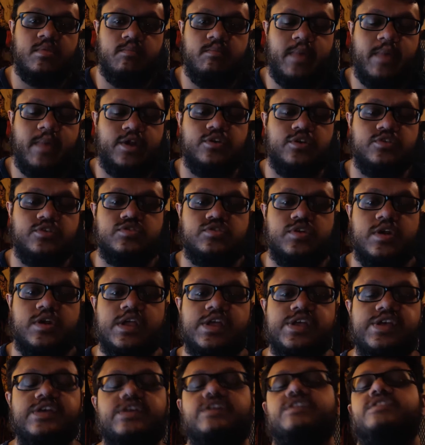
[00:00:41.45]
metal
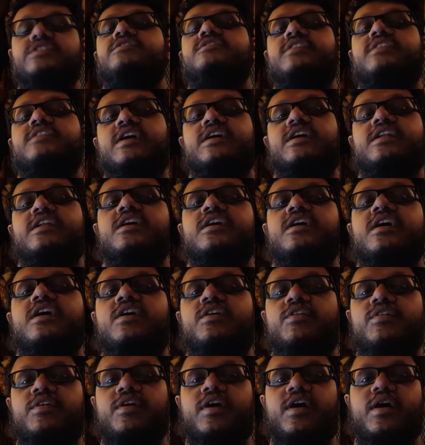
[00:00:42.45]
trays that
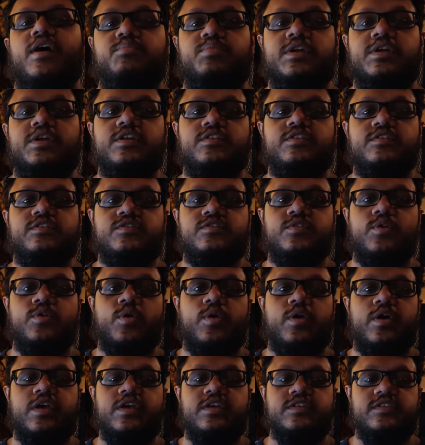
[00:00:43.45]
will help reduce
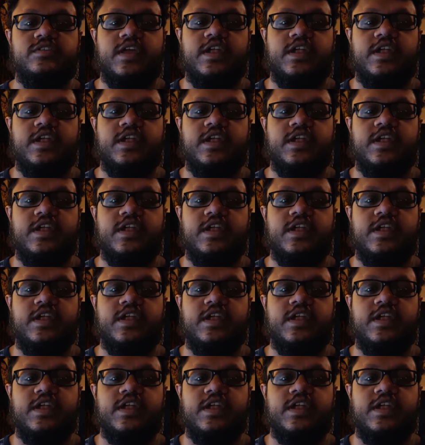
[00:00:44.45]
noise,